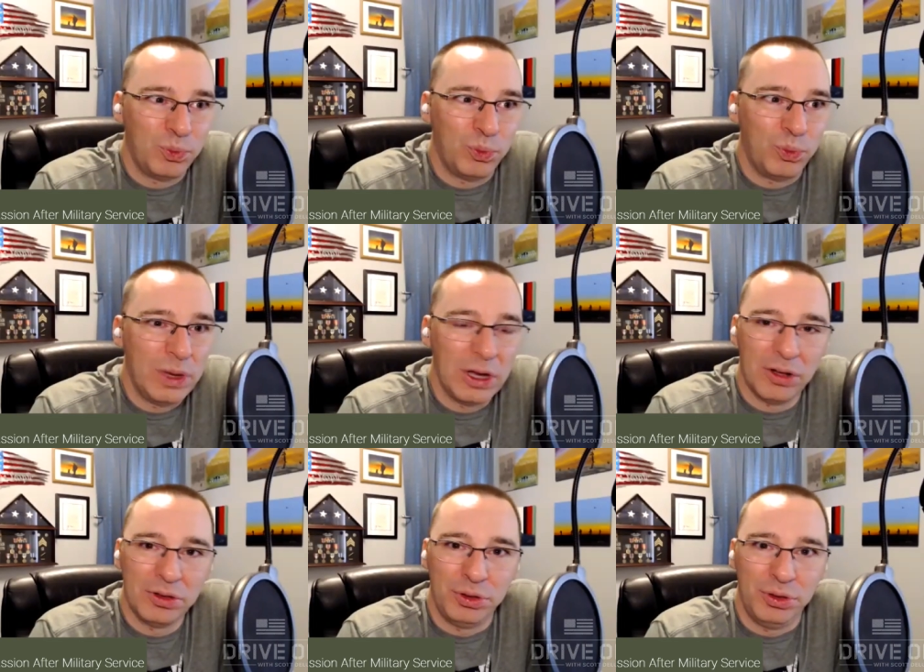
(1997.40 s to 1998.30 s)
we
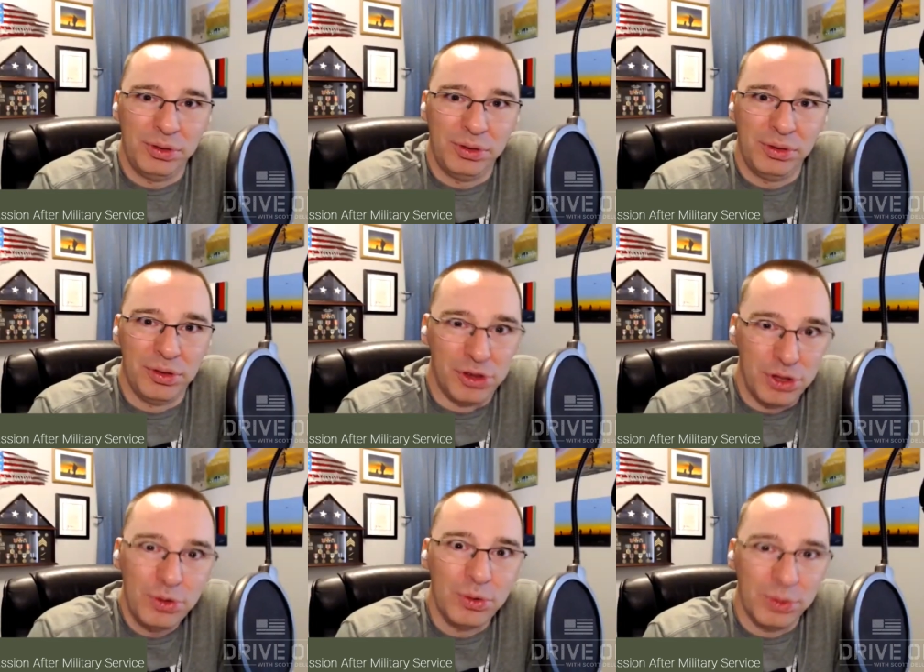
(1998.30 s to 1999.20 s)
all
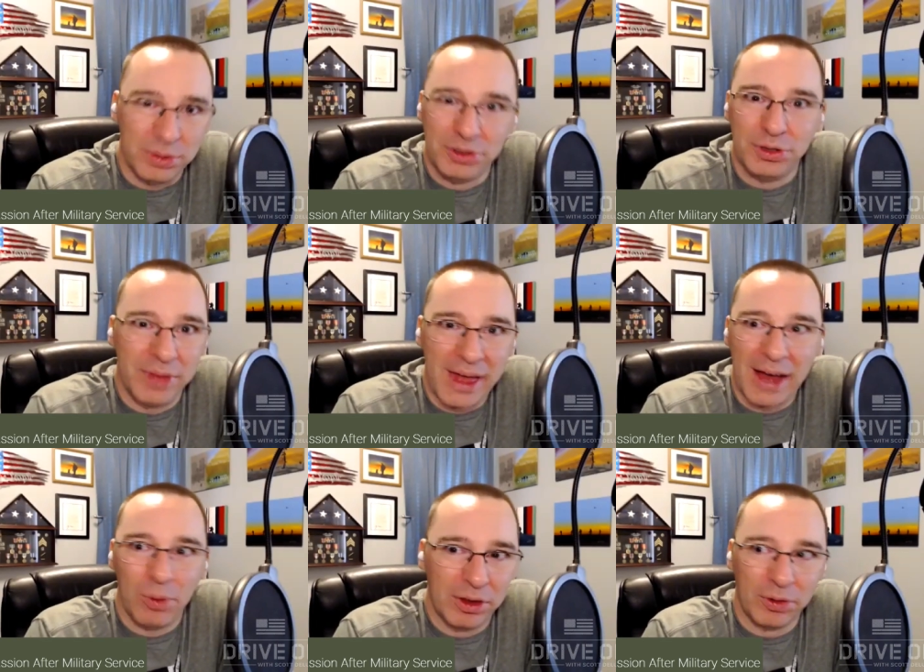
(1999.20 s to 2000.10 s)
do do
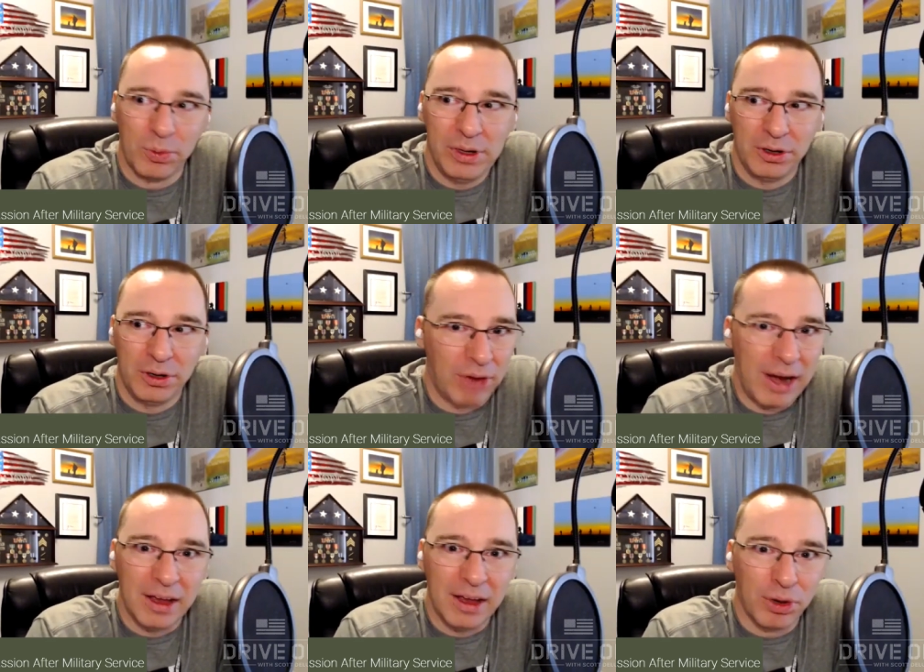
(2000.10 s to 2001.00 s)
that, whether we're
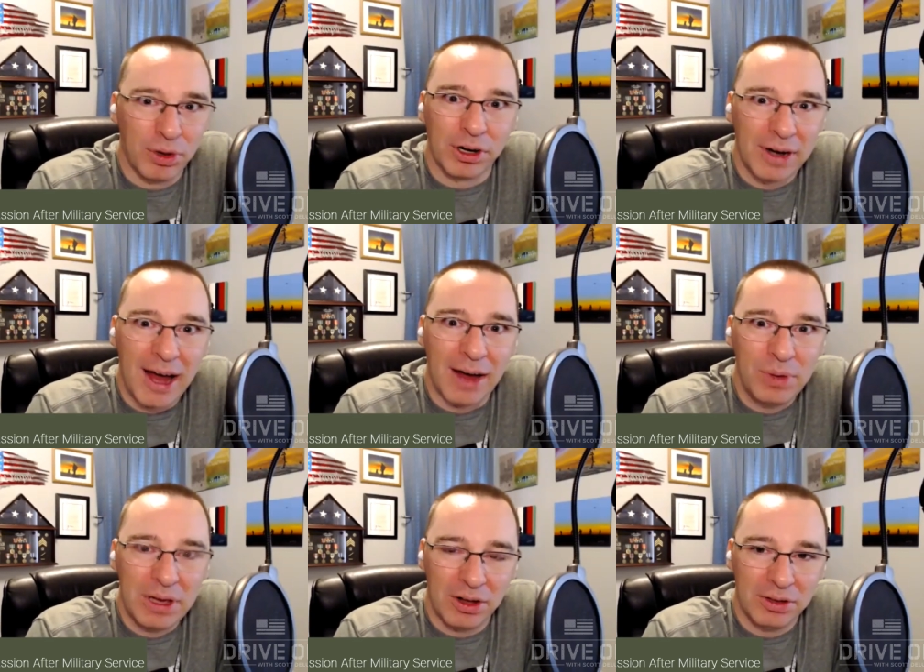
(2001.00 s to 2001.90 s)
writing a book or not,
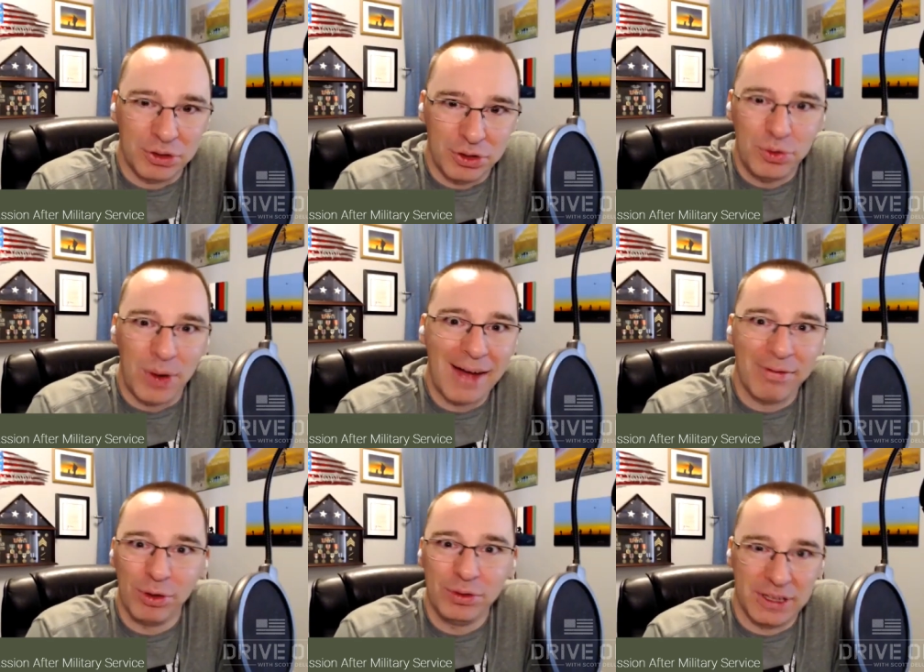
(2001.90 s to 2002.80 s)
we all do
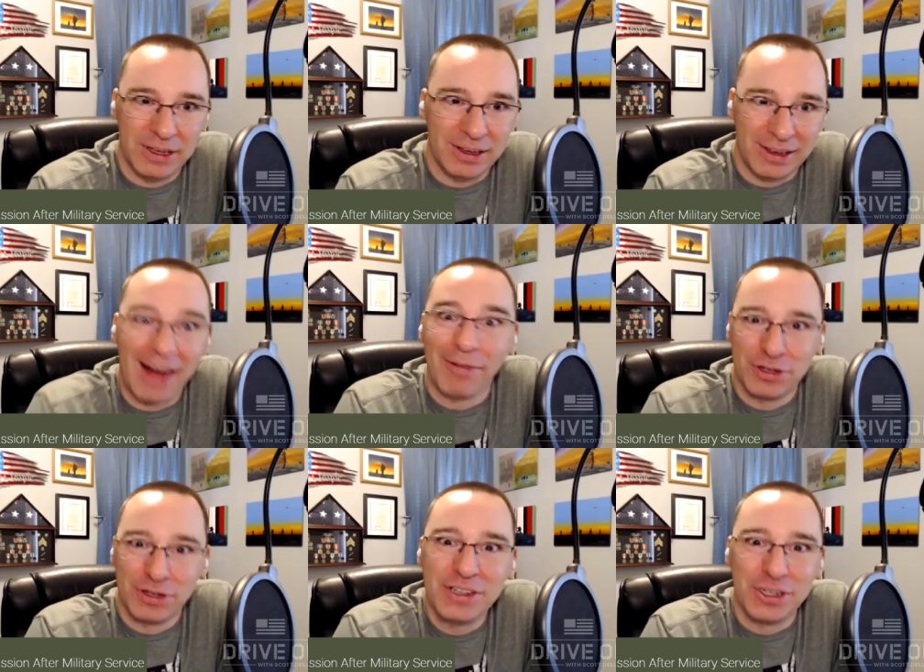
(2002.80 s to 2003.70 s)
have those
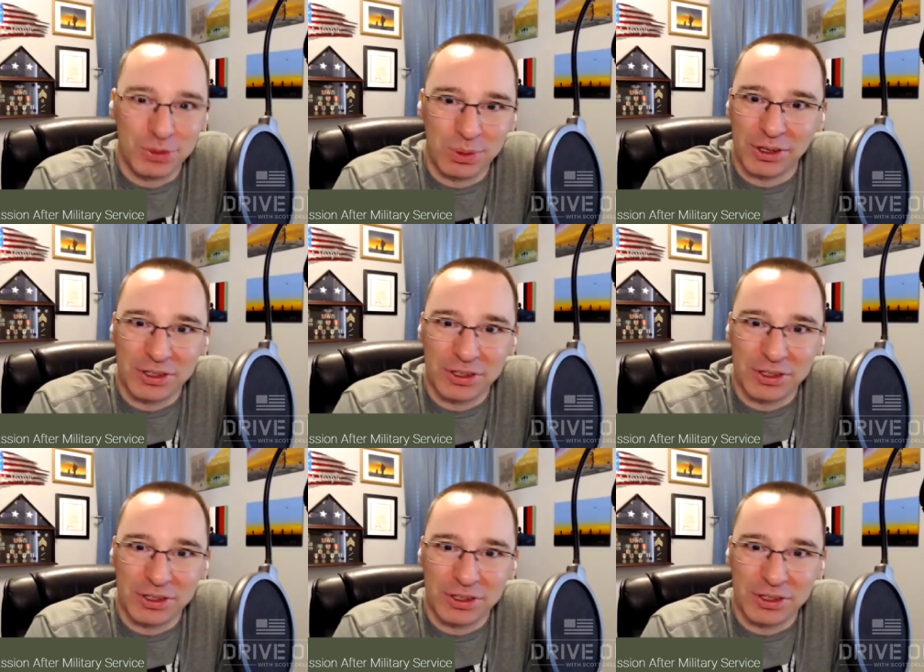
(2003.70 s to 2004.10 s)
conversations with